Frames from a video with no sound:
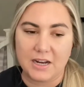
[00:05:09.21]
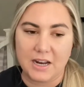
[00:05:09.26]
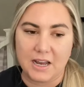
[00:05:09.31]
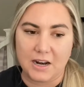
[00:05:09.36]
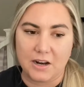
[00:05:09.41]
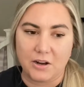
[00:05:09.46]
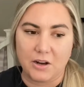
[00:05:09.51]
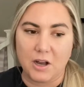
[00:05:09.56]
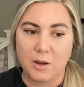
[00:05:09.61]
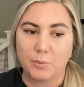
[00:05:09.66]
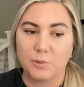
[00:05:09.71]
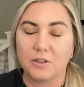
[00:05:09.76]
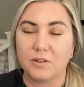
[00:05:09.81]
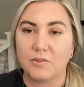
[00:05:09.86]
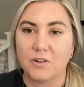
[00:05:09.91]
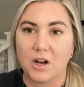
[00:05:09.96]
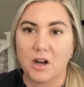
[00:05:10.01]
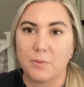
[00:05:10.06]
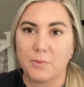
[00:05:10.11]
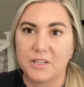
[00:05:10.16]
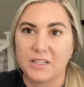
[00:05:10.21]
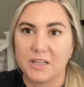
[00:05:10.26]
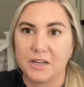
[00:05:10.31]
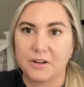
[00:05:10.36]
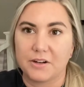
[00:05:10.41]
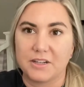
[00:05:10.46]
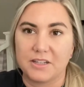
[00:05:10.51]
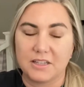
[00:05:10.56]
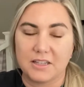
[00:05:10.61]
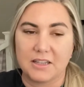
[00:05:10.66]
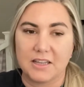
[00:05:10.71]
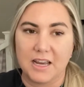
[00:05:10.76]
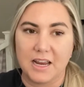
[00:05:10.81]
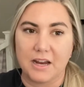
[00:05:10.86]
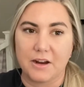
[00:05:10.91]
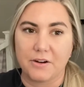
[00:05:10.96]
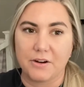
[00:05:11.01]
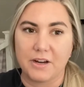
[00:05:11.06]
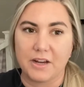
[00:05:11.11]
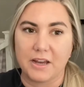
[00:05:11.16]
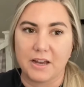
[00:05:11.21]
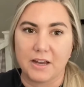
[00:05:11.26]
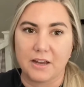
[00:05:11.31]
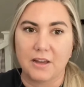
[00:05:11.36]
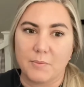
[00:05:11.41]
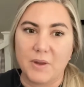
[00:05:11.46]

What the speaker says: at a couple of commissaries in the area,